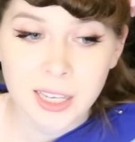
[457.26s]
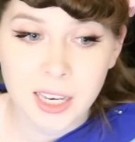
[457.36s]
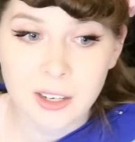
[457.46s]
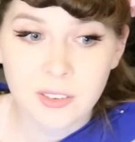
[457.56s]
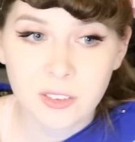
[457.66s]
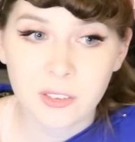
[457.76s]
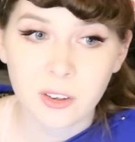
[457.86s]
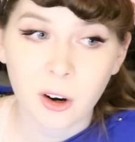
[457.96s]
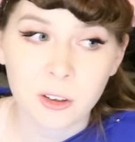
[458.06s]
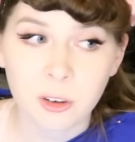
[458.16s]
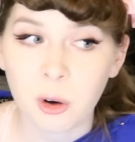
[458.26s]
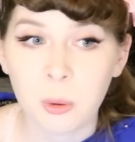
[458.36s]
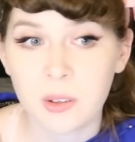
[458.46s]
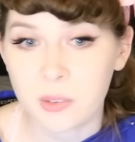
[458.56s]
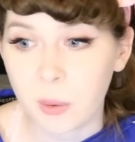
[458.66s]
kids just aren't
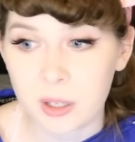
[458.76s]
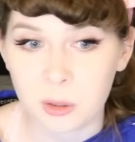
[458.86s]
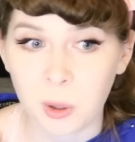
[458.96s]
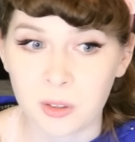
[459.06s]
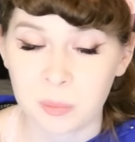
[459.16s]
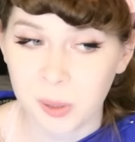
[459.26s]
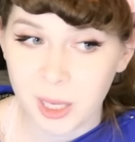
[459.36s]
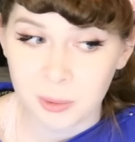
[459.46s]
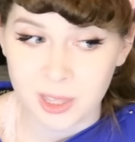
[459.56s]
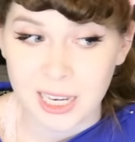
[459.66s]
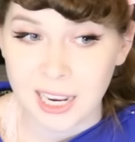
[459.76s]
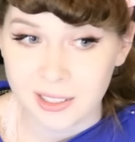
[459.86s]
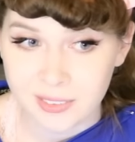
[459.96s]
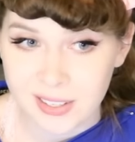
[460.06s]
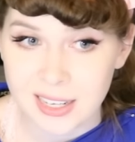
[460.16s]
always going to want to play with an
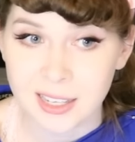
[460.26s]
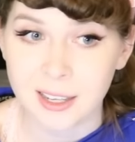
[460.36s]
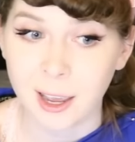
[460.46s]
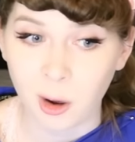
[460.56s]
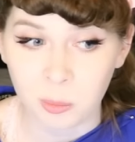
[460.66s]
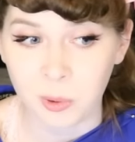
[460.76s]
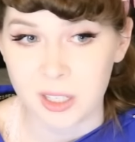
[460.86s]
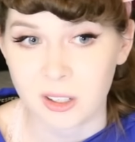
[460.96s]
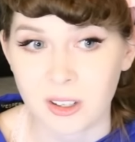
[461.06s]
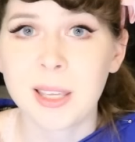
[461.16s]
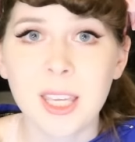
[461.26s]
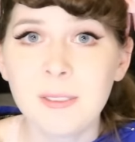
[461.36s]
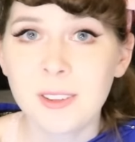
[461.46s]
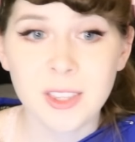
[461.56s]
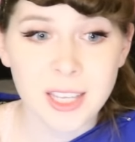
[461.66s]
antique cowboy doll.
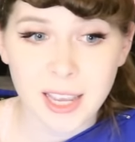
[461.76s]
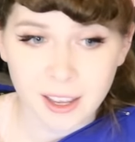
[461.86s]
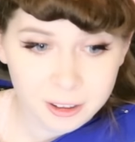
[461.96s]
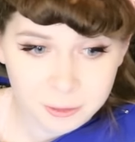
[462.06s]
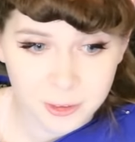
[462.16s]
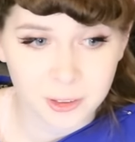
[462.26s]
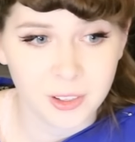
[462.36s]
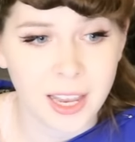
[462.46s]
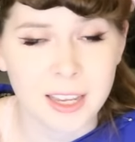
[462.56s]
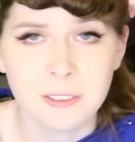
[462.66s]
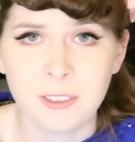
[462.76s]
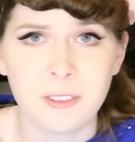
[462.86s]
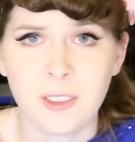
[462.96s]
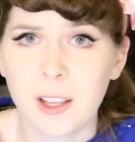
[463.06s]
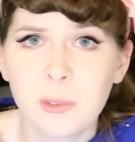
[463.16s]
Even the afterlife,
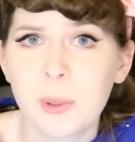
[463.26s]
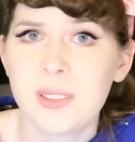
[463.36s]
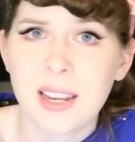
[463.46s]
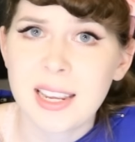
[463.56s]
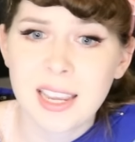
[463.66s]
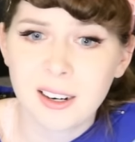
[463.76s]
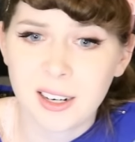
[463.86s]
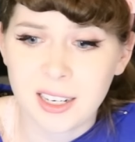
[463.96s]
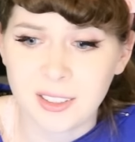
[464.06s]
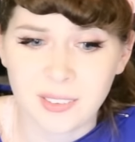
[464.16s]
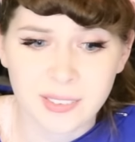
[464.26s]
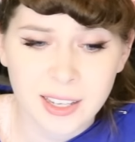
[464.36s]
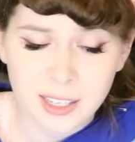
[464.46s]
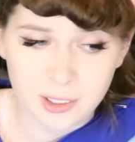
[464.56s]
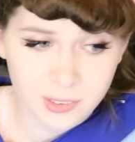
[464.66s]
if that's what daycare is
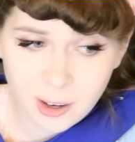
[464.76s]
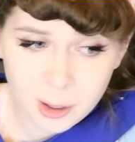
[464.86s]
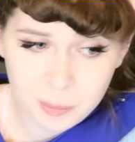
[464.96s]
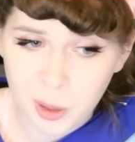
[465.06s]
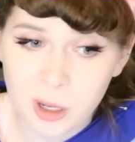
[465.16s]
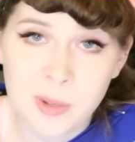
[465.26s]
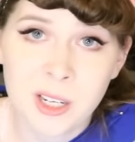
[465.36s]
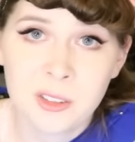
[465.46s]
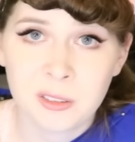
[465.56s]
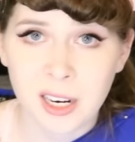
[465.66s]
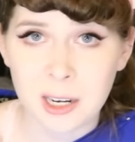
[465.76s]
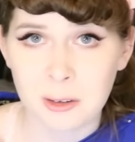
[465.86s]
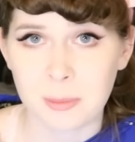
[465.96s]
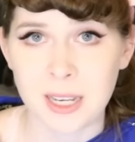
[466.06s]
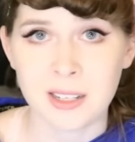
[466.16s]
not a permanent
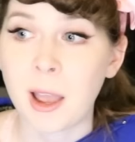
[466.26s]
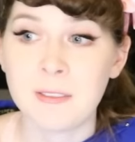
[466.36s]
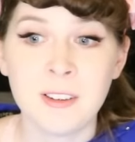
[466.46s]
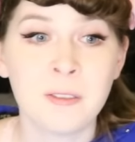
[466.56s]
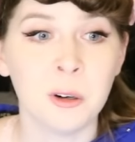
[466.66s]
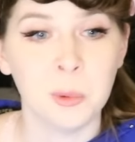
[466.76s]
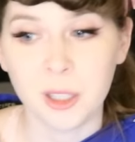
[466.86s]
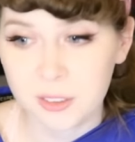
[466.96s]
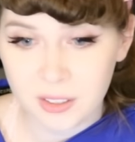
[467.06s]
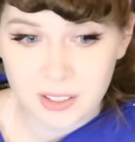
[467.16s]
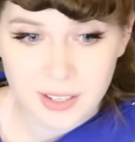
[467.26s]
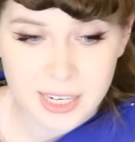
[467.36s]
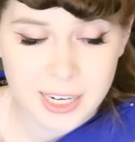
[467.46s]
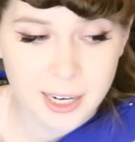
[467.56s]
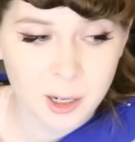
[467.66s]
arrangement. I've never worked at a
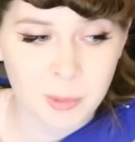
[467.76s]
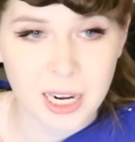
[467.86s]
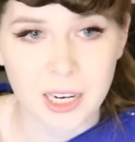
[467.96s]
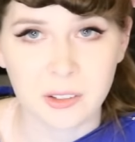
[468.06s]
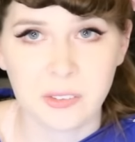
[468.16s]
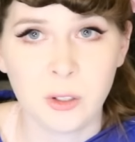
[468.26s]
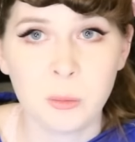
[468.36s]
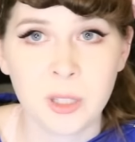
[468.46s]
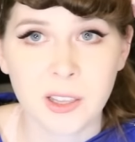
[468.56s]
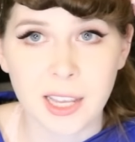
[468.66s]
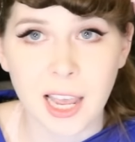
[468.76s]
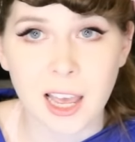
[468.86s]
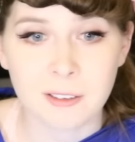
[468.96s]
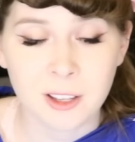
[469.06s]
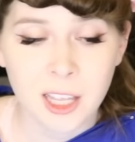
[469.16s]
daycare, but I assume that they
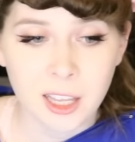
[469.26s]
have